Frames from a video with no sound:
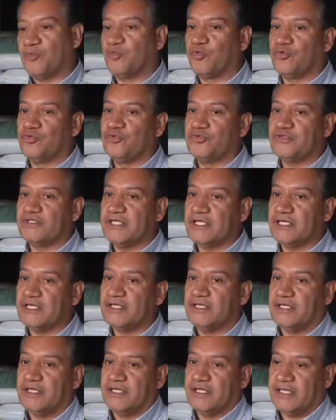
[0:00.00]
that are
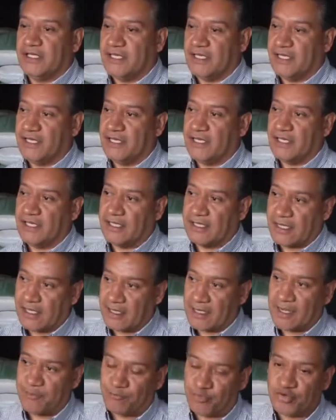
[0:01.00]
subsidized, eh,
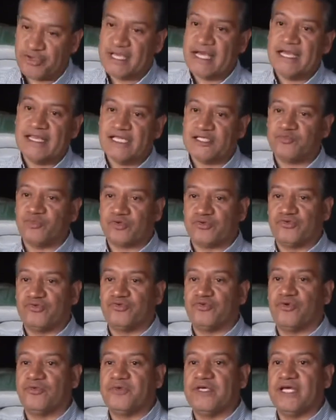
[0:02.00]
that are supported by
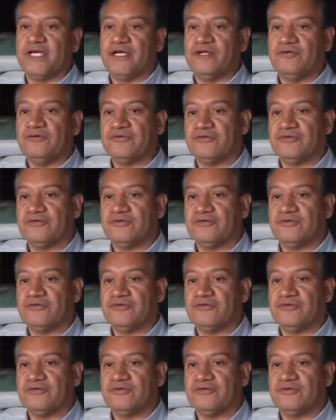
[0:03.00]
government,